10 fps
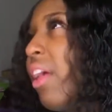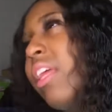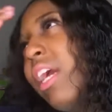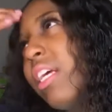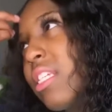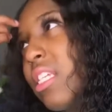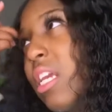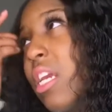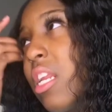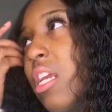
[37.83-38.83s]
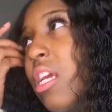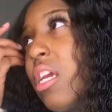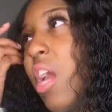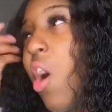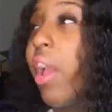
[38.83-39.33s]
think I've seen.
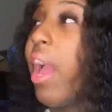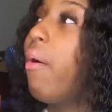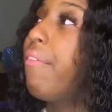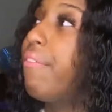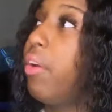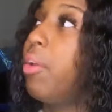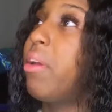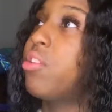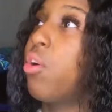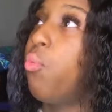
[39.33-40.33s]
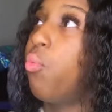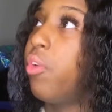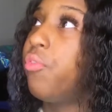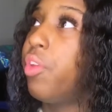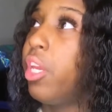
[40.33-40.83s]
Okay, how I found him. I saw
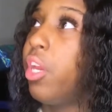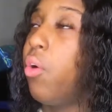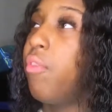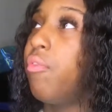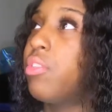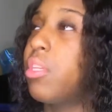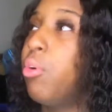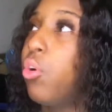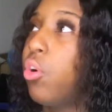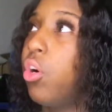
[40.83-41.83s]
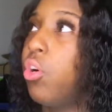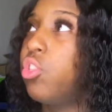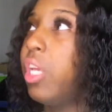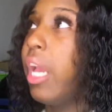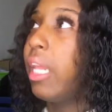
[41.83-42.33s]
one video of some girl.
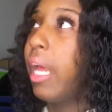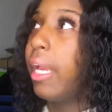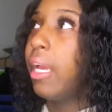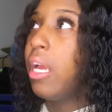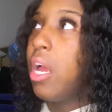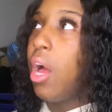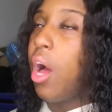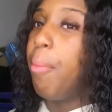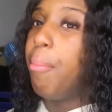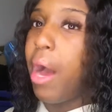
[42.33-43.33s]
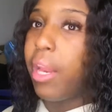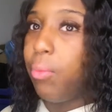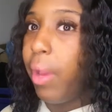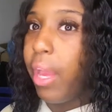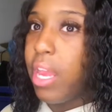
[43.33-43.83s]
She had like a body
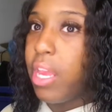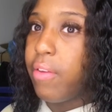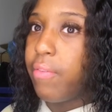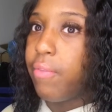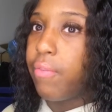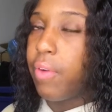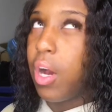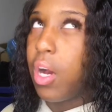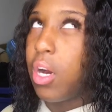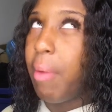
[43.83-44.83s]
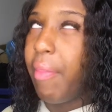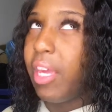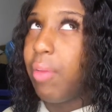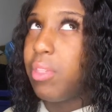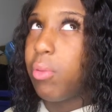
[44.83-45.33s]
wave. I
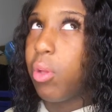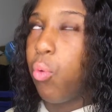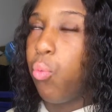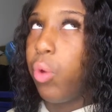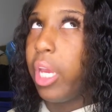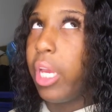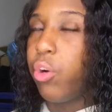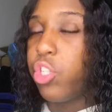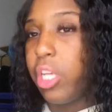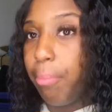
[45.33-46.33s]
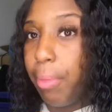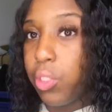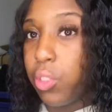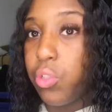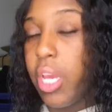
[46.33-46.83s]
think it was either a wig or she had
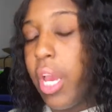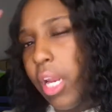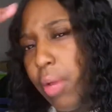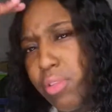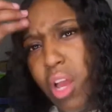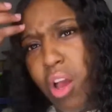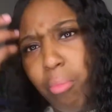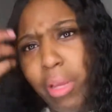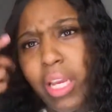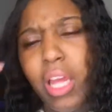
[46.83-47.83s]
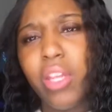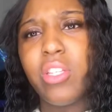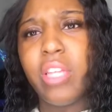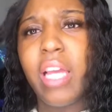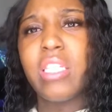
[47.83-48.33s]
bundles. And I was like, oh my god,
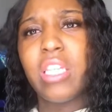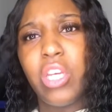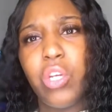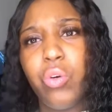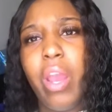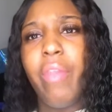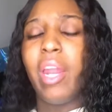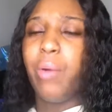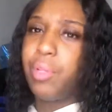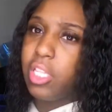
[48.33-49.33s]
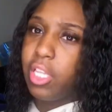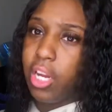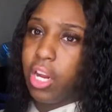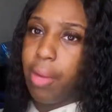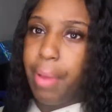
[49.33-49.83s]
that's cute. And then I went to
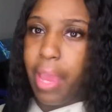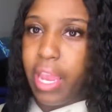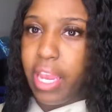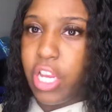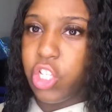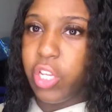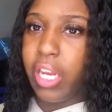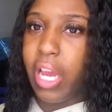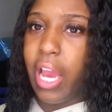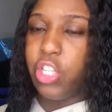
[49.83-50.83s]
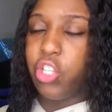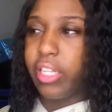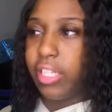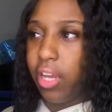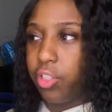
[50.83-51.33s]
their page and then I
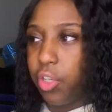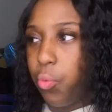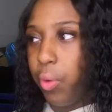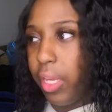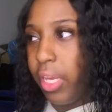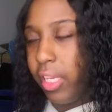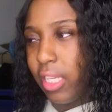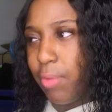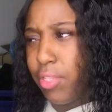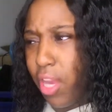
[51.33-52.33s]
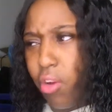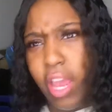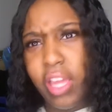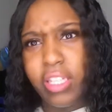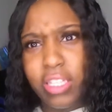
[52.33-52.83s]
checked out their wigs. And I was like,
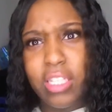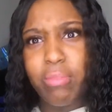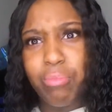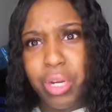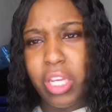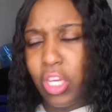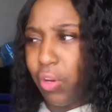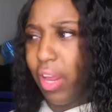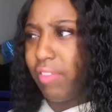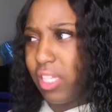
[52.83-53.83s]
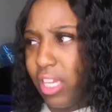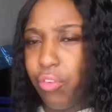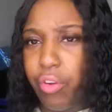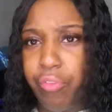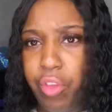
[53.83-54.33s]
okay, this is pretty cute. And I've seen the
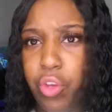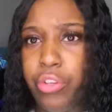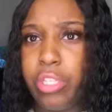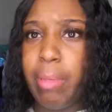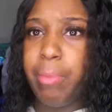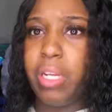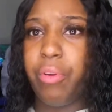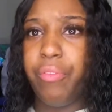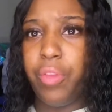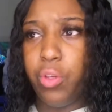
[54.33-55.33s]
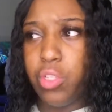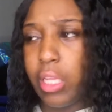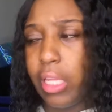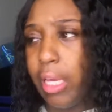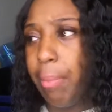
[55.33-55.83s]
reviews and people done reviews
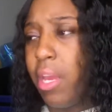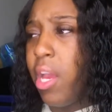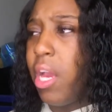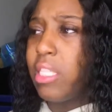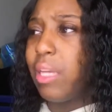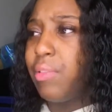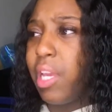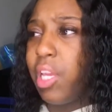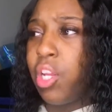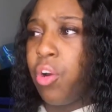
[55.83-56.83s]
on them. So I was like,